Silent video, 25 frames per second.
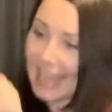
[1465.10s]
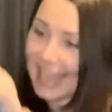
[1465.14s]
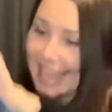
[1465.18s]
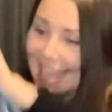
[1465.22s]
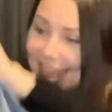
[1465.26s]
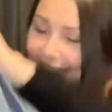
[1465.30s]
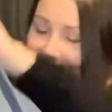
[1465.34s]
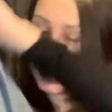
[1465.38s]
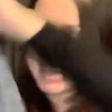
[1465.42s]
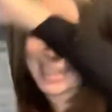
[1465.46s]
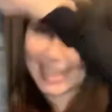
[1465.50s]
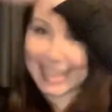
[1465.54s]

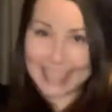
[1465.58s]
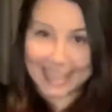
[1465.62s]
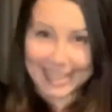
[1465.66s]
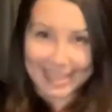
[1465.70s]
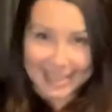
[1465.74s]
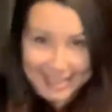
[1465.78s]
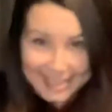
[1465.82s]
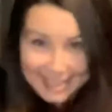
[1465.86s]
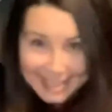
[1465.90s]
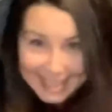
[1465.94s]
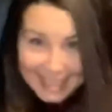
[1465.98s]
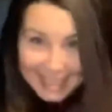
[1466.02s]

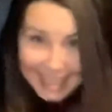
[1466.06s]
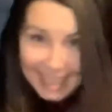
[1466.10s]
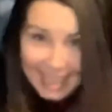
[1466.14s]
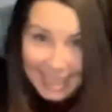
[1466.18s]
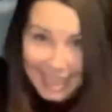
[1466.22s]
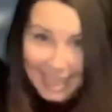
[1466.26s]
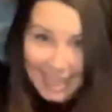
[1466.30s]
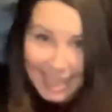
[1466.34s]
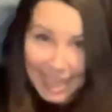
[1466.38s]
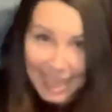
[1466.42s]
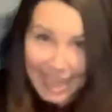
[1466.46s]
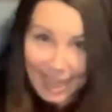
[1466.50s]
and
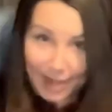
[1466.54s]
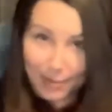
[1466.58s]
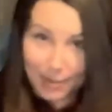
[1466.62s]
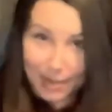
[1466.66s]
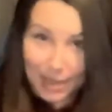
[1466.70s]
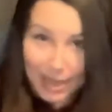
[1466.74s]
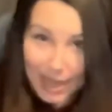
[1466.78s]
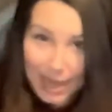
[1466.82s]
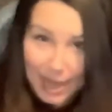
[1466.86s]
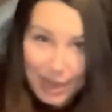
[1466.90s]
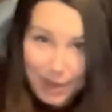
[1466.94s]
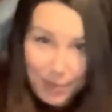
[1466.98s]

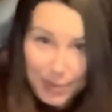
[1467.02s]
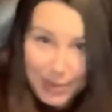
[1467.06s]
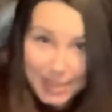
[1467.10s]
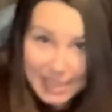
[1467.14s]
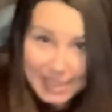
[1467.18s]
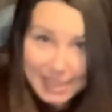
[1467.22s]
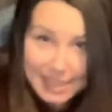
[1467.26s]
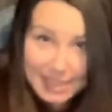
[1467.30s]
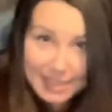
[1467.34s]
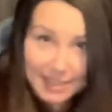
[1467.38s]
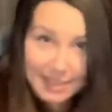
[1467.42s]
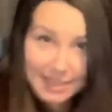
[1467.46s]
I
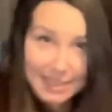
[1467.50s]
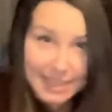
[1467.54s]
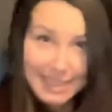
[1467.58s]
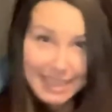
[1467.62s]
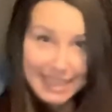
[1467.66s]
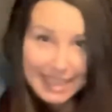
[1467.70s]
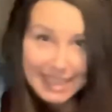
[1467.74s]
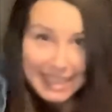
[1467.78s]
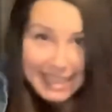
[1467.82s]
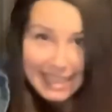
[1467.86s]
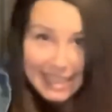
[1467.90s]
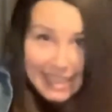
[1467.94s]
went to
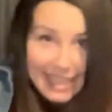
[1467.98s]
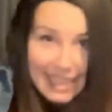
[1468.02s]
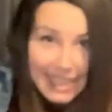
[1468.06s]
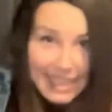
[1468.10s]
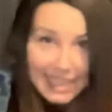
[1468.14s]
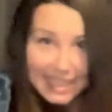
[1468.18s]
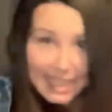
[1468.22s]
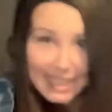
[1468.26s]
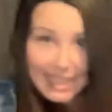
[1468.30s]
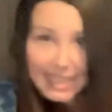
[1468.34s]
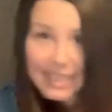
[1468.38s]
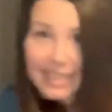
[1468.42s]
list
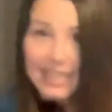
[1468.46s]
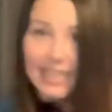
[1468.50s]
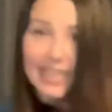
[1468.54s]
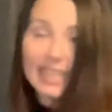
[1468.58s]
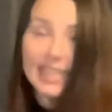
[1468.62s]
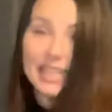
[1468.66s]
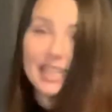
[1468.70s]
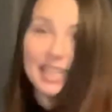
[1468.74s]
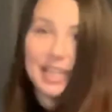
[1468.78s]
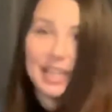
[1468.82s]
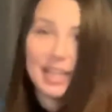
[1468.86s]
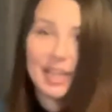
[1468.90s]
it,
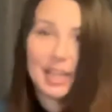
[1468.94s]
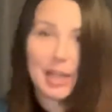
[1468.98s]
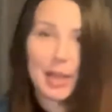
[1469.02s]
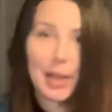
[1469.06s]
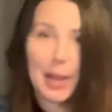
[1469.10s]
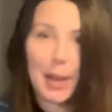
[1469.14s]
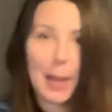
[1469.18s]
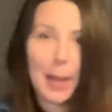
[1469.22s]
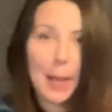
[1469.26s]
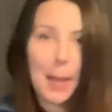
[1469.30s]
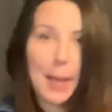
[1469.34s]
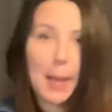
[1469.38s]

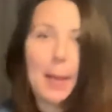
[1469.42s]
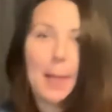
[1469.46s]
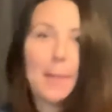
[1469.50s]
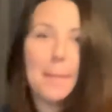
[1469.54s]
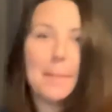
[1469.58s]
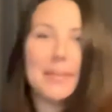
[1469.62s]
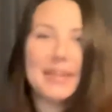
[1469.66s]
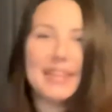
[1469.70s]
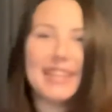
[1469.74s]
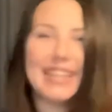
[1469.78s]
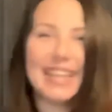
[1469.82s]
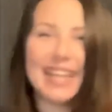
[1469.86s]

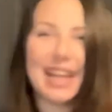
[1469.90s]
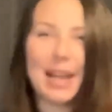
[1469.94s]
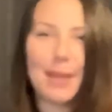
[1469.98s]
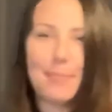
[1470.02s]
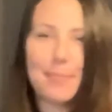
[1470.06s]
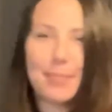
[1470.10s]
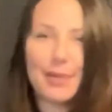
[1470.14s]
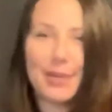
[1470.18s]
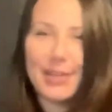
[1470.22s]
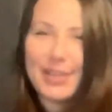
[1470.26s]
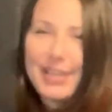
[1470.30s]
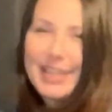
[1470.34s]
but then I
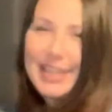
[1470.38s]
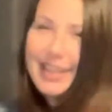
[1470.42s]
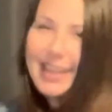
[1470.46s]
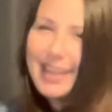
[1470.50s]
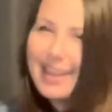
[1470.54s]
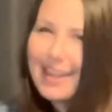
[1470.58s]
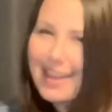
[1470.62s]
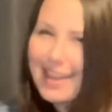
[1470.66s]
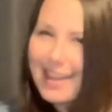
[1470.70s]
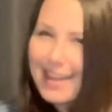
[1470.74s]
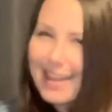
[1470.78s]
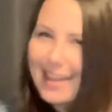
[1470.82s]
put it
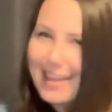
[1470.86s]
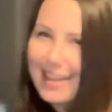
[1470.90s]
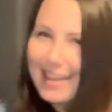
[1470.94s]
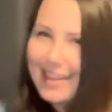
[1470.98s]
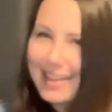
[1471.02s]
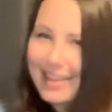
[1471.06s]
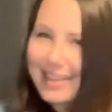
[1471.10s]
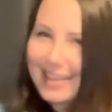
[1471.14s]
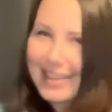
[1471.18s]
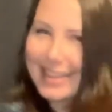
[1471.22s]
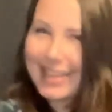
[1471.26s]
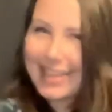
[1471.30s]

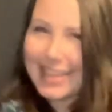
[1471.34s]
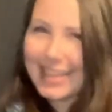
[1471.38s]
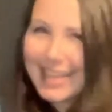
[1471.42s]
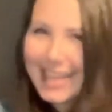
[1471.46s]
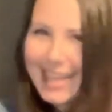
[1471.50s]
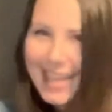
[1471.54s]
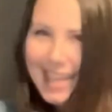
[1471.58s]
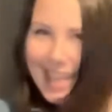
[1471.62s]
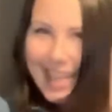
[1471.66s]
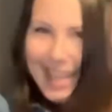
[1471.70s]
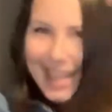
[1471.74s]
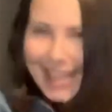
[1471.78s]
on,
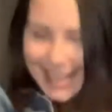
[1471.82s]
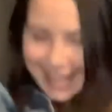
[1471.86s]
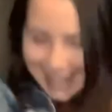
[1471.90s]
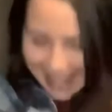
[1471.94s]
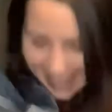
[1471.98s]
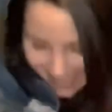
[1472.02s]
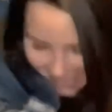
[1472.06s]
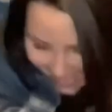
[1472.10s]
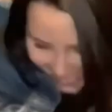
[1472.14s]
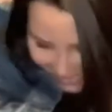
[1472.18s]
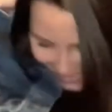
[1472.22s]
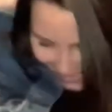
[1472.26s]

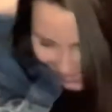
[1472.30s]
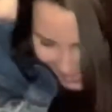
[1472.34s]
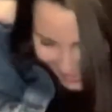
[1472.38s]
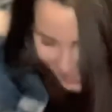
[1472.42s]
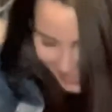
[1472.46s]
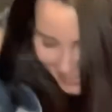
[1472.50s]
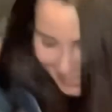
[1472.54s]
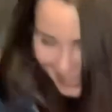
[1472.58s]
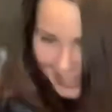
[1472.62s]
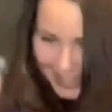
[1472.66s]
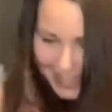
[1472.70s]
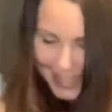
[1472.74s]

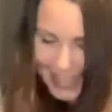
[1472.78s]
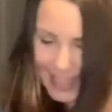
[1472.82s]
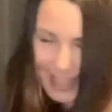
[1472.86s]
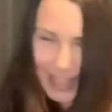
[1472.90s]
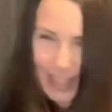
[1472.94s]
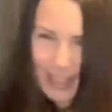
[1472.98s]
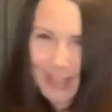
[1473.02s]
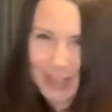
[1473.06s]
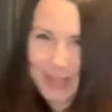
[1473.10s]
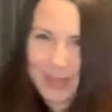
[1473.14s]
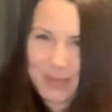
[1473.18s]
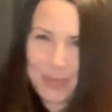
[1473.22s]
and
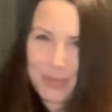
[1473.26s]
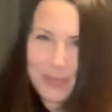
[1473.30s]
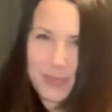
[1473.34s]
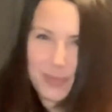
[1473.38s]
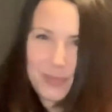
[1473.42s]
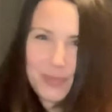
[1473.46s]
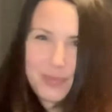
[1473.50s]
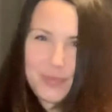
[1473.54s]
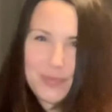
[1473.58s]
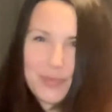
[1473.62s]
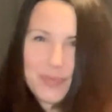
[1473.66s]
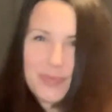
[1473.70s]

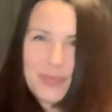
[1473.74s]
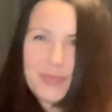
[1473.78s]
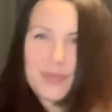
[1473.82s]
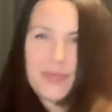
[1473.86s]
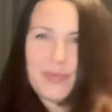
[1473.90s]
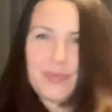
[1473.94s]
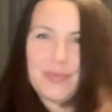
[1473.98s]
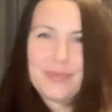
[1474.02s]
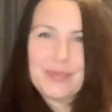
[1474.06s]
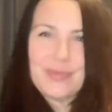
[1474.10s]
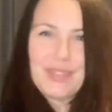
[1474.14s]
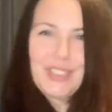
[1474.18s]

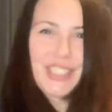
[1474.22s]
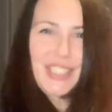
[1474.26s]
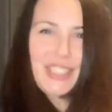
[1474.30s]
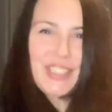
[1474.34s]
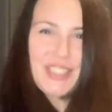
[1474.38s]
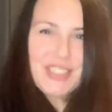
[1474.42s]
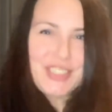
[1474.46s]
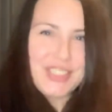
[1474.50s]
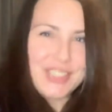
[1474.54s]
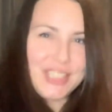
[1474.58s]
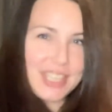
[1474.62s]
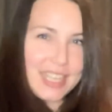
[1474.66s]

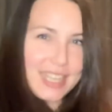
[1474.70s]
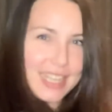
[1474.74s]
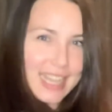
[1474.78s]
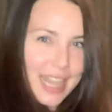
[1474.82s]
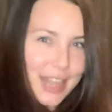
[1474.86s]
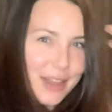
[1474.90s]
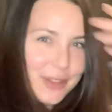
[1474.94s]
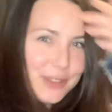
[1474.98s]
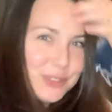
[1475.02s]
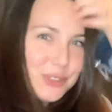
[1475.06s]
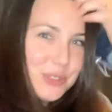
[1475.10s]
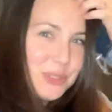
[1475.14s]
just look
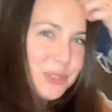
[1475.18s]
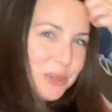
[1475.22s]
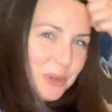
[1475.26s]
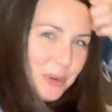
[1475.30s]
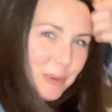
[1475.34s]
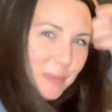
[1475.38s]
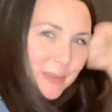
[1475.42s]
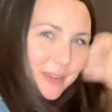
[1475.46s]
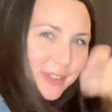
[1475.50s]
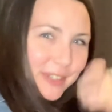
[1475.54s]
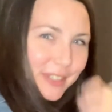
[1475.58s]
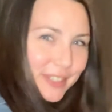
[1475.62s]
how
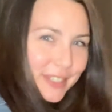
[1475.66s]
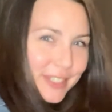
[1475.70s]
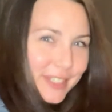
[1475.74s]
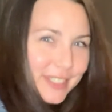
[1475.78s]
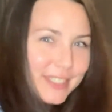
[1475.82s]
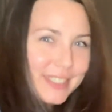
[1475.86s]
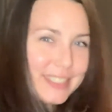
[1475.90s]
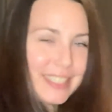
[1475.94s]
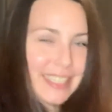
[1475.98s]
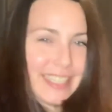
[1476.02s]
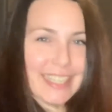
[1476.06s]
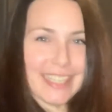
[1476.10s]

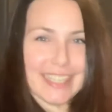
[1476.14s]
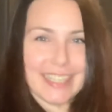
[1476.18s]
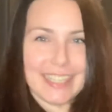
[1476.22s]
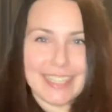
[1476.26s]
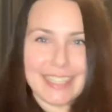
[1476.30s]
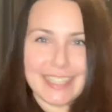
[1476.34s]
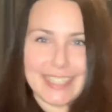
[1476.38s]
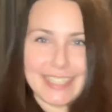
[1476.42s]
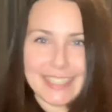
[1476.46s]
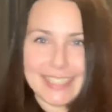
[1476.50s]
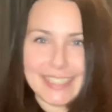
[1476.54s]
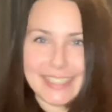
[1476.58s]
adorable it
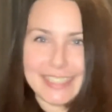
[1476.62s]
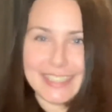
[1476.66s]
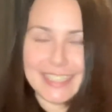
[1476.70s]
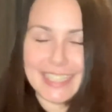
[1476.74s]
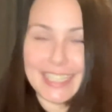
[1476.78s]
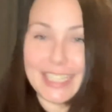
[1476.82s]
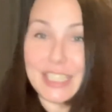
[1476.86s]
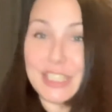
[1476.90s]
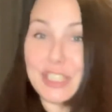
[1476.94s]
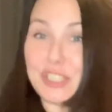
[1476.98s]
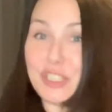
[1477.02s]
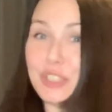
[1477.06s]
is.
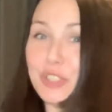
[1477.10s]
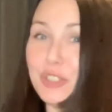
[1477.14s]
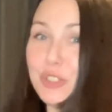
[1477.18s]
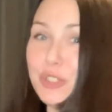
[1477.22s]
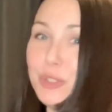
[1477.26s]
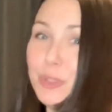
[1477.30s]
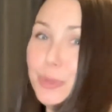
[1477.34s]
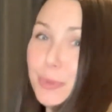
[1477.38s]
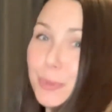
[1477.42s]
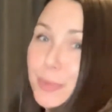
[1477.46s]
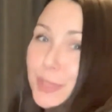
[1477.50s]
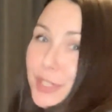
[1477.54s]
It's
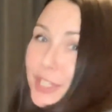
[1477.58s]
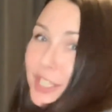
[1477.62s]
super